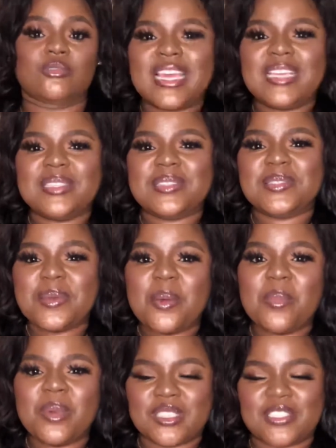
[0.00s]
Thank you so
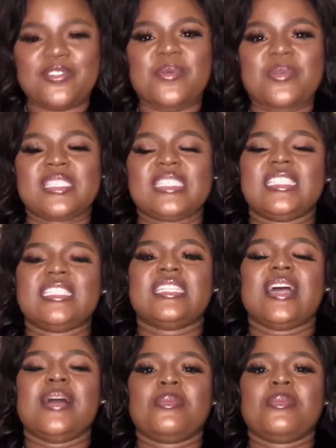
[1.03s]
much for watching.